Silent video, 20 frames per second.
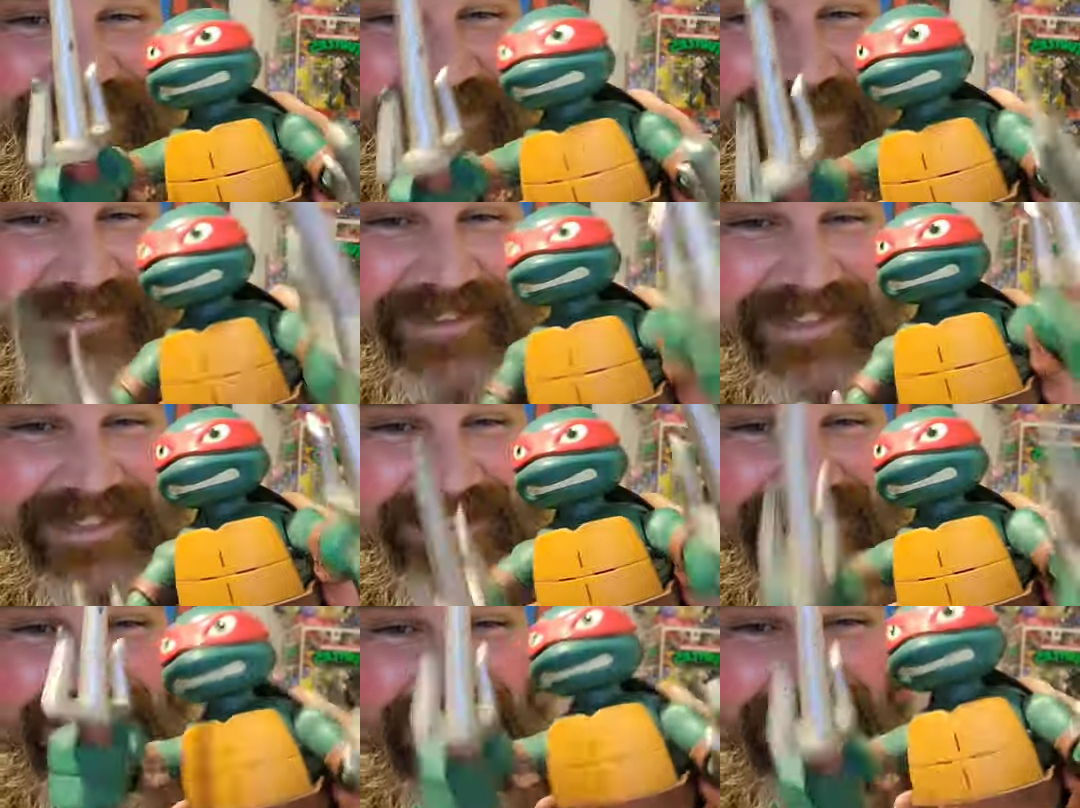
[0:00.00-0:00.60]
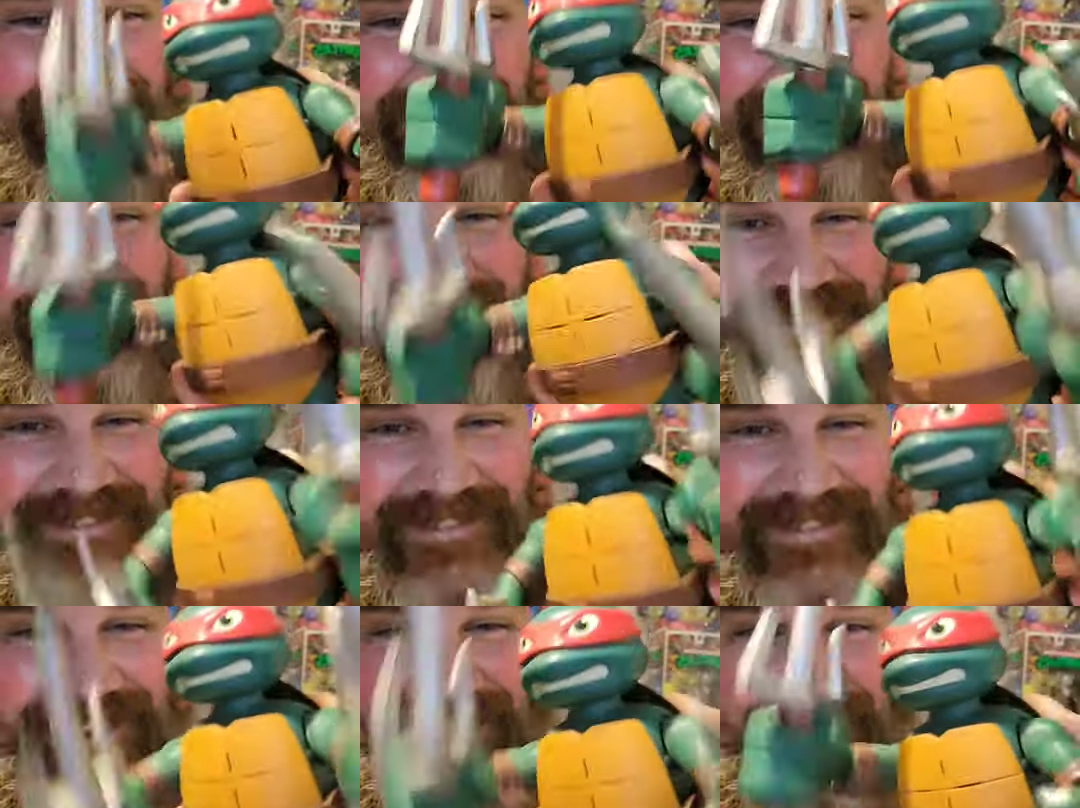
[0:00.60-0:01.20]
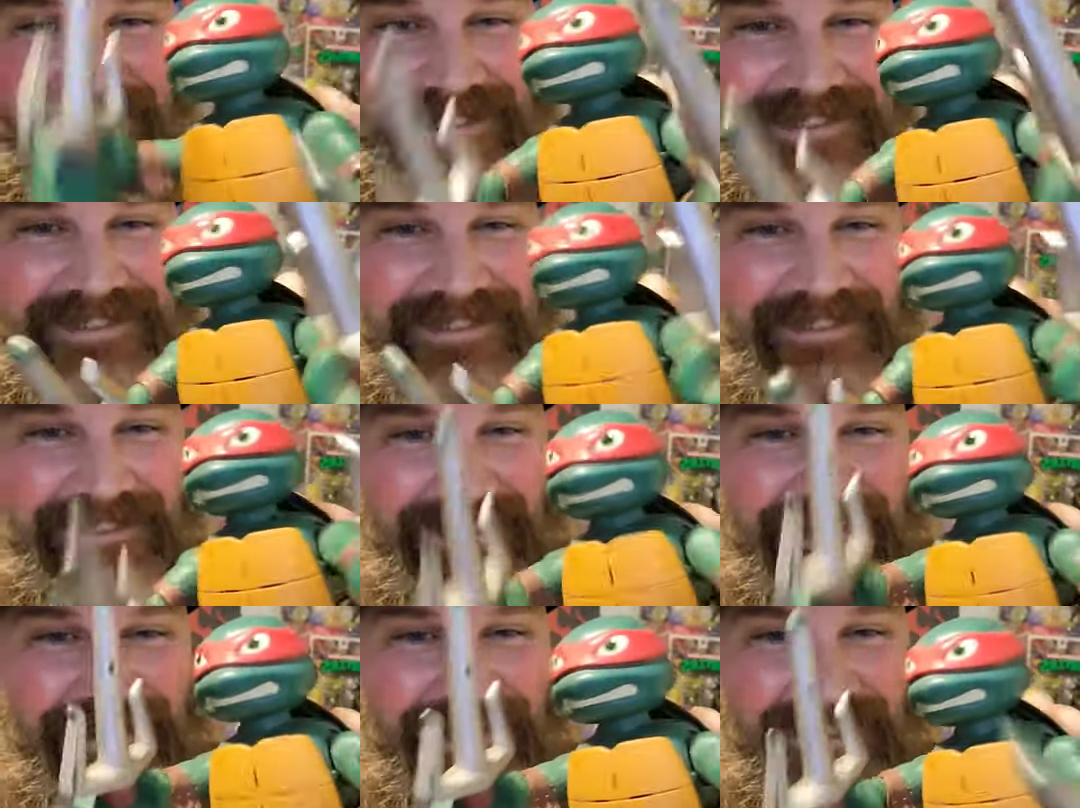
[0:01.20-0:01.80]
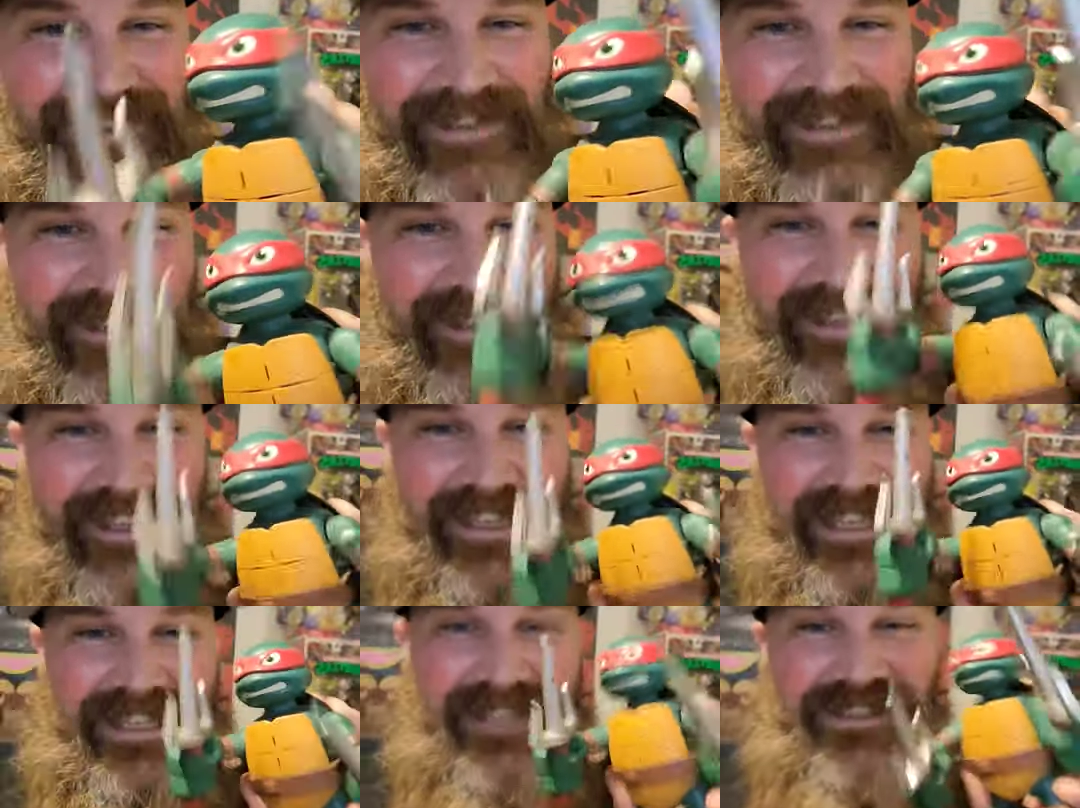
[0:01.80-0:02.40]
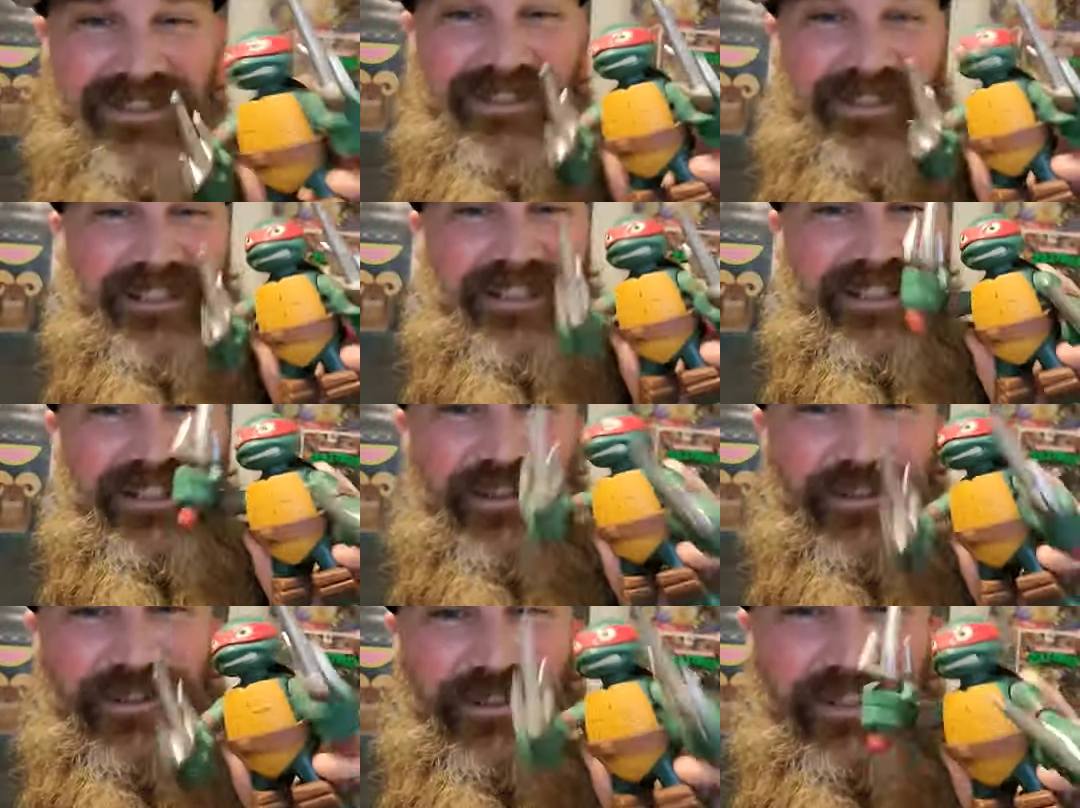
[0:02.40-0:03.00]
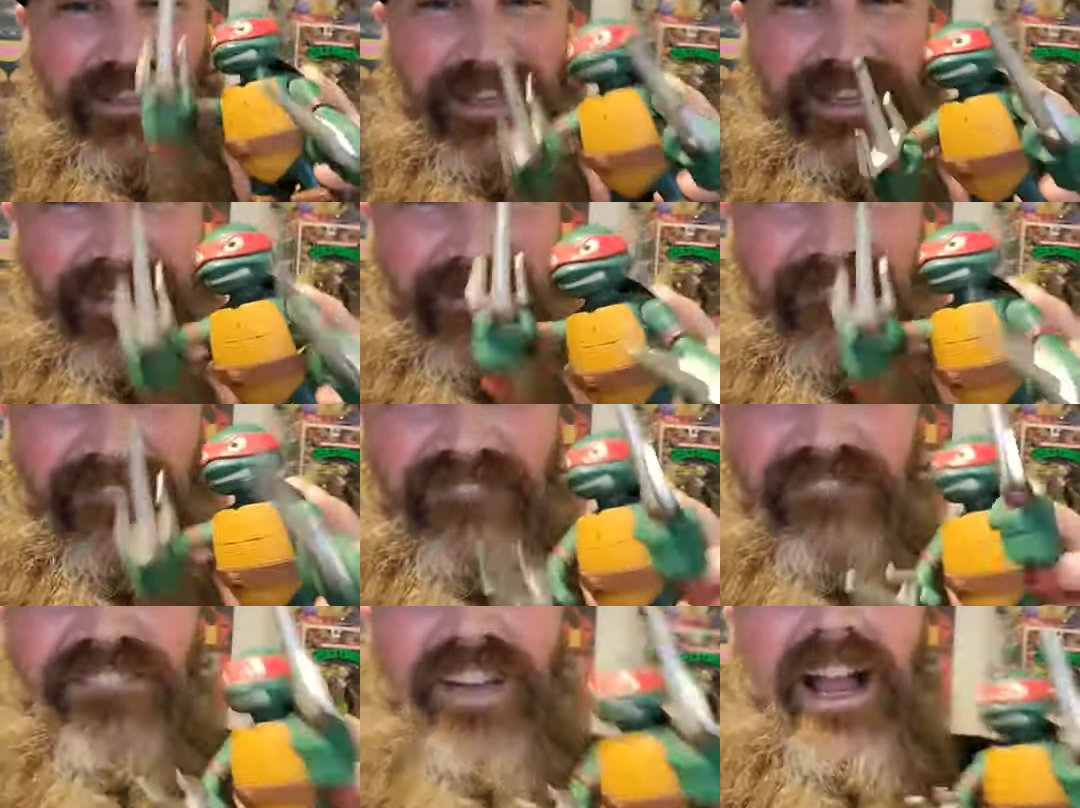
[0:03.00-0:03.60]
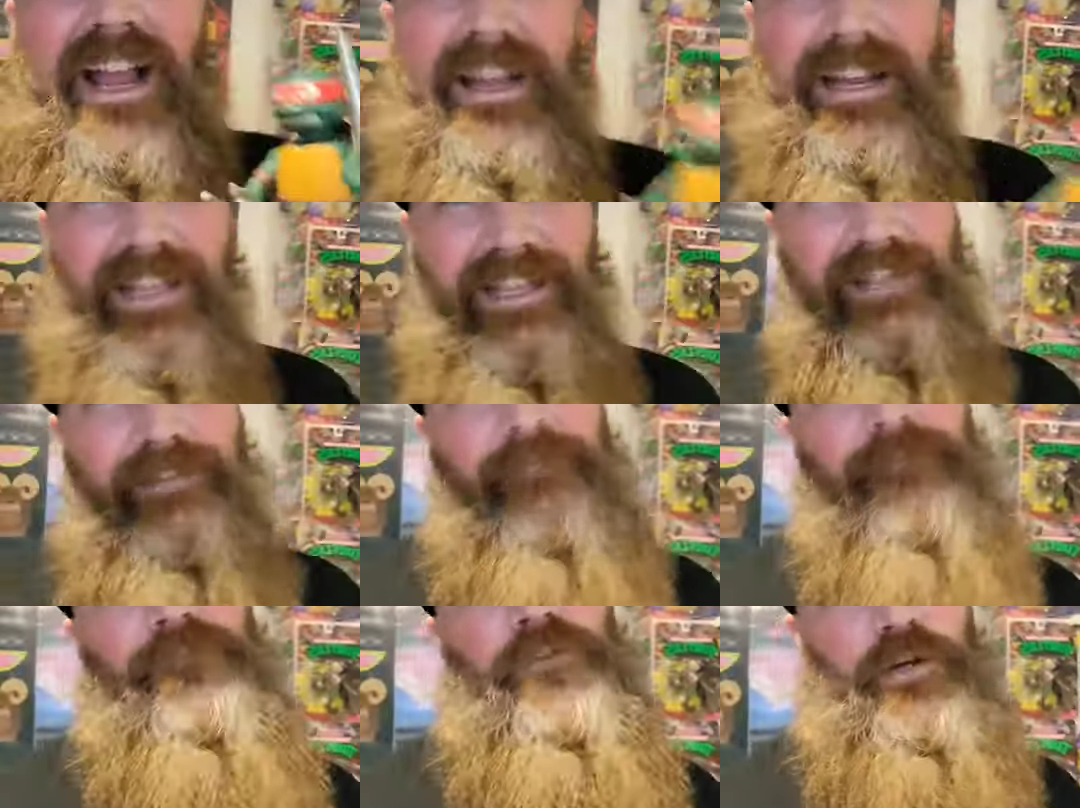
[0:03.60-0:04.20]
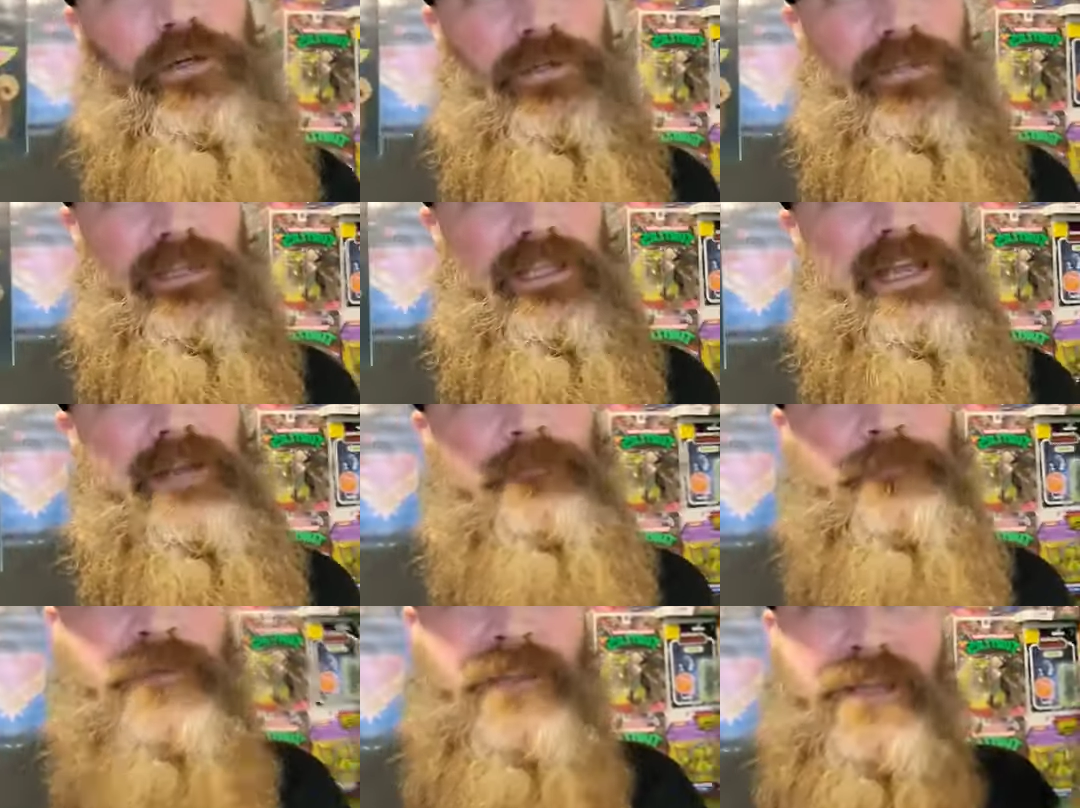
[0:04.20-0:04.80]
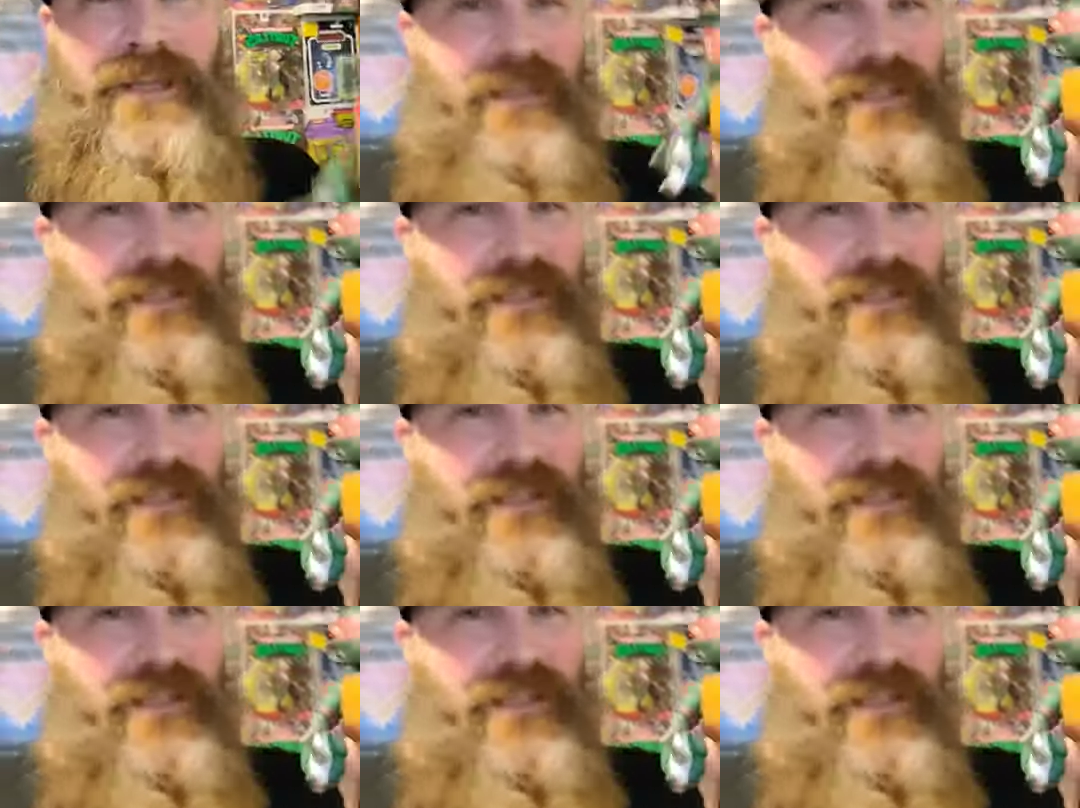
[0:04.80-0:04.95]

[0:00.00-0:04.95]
Look what he does. Guys, he's literally fighting Foot Clan.